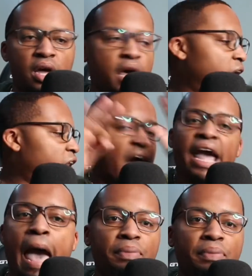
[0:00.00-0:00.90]
And if I
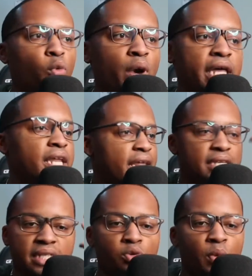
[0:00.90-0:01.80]
happen to win in the
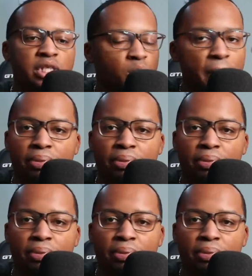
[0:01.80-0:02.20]
situation where I'm